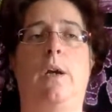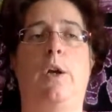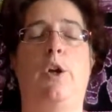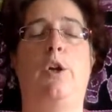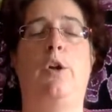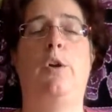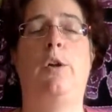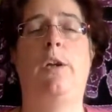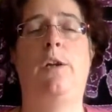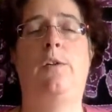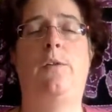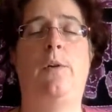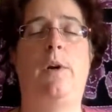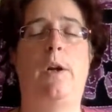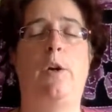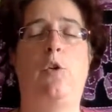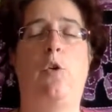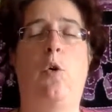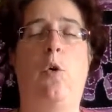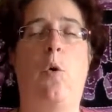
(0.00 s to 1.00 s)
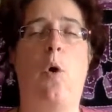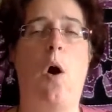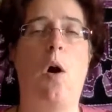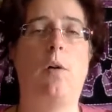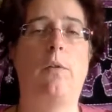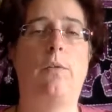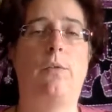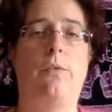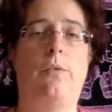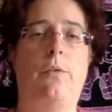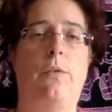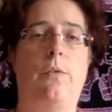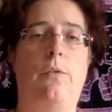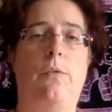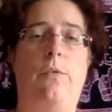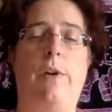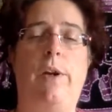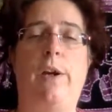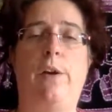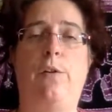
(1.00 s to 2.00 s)
you need to let go of:
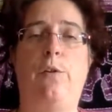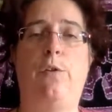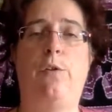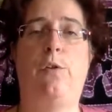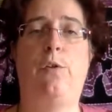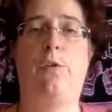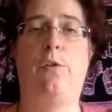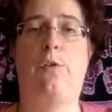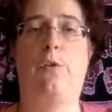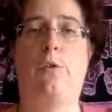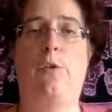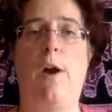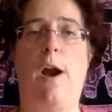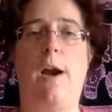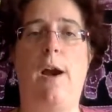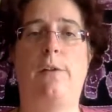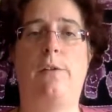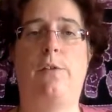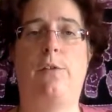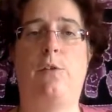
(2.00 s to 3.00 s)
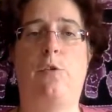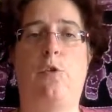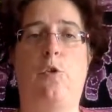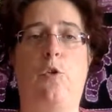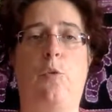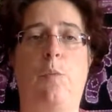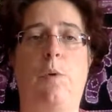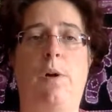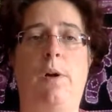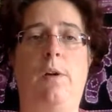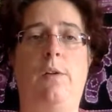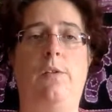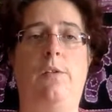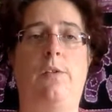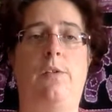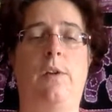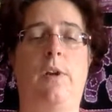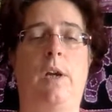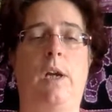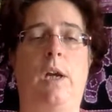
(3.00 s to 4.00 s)
fears, stress, traumas,
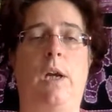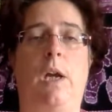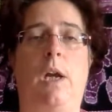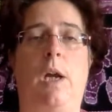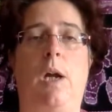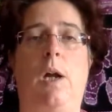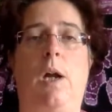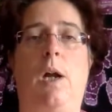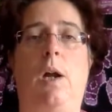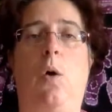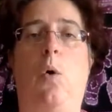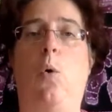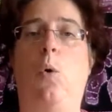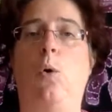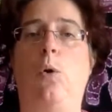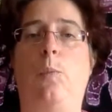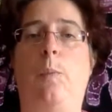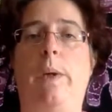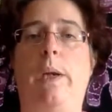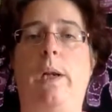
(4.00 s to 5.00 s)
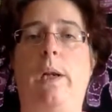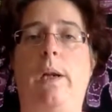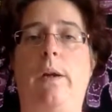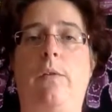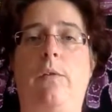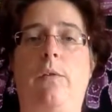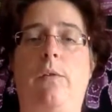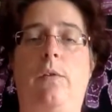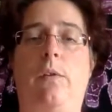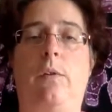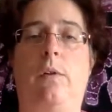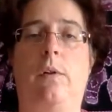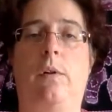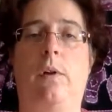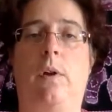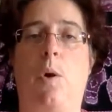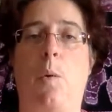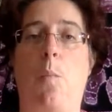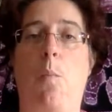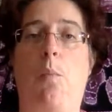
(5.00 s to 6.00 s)
old beliefs,
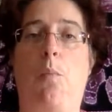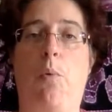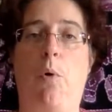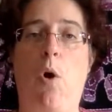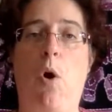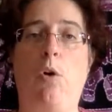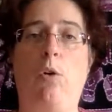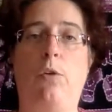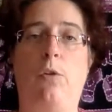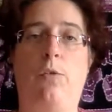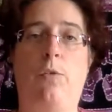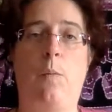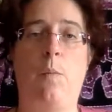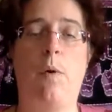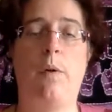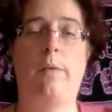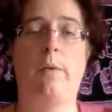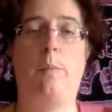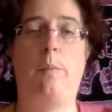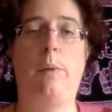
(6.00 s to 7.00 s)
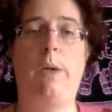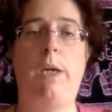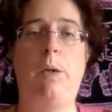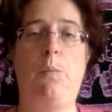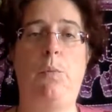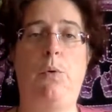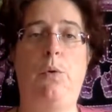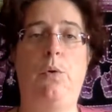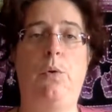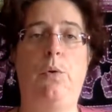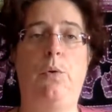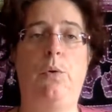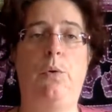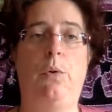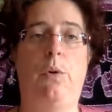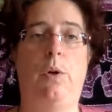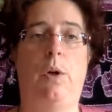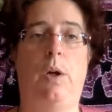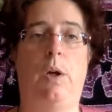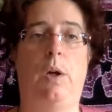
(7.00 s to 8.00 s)
blocks from other people,
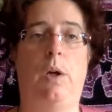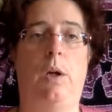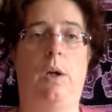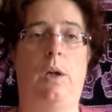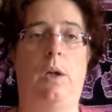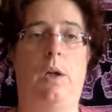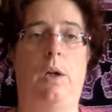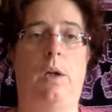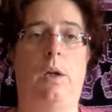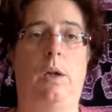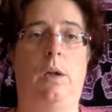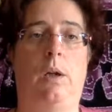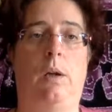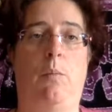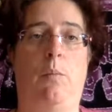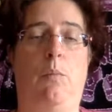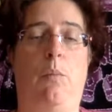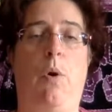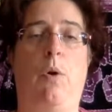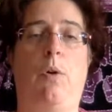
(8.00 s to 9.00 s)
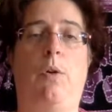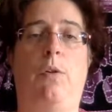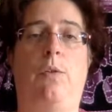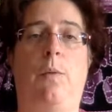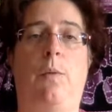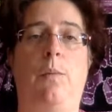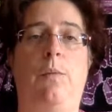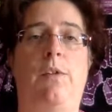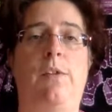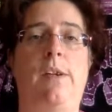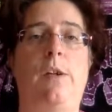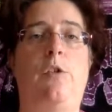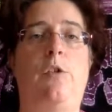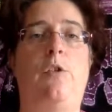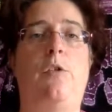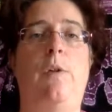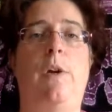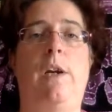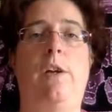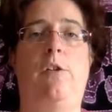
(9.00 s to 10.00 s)
blocks from
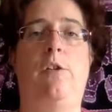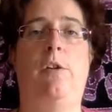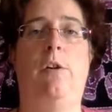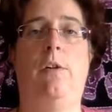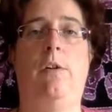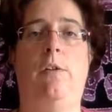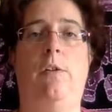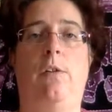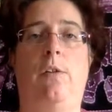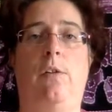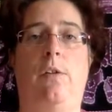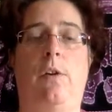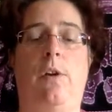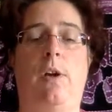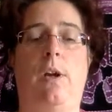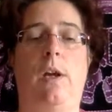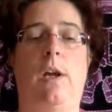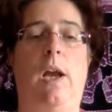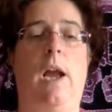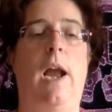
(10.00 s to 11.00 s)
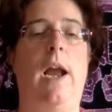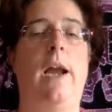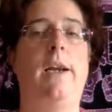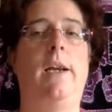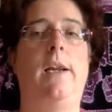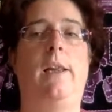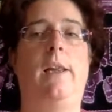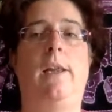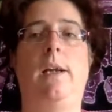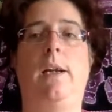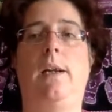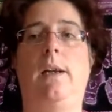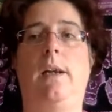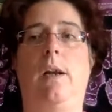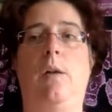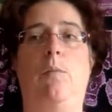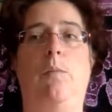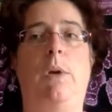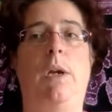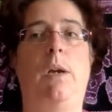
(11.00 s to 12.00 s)
situations, anything
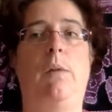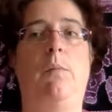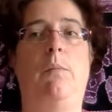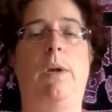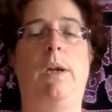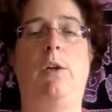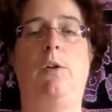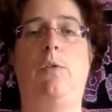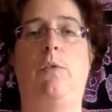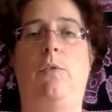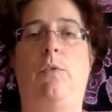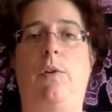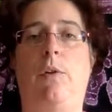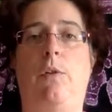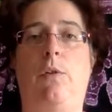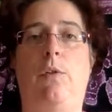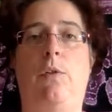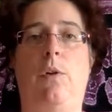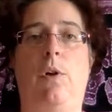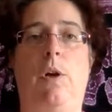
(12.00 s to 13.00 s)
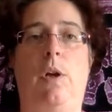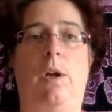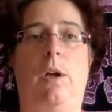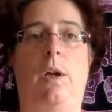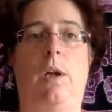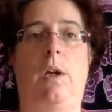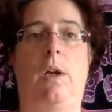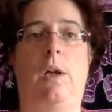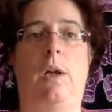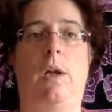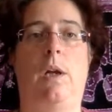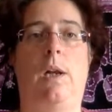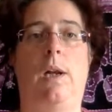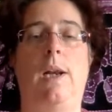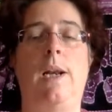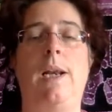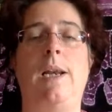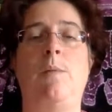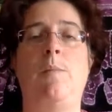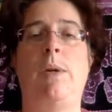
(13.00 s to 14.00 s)
that may make you feel
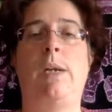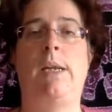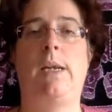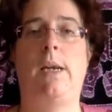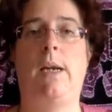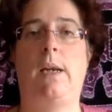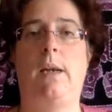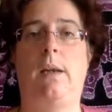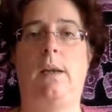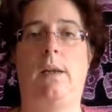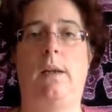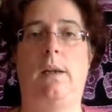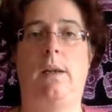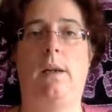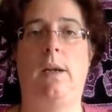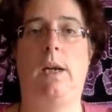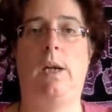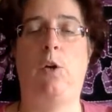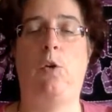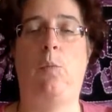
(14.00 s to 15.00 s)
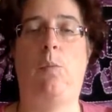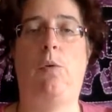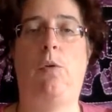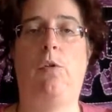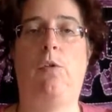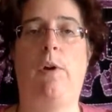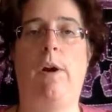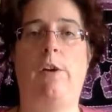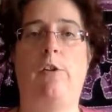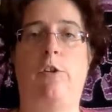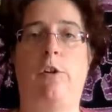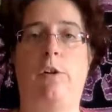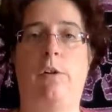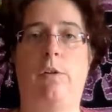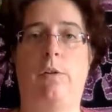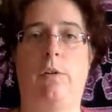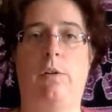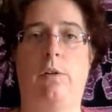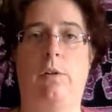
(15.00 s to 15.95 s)
limited in your progression.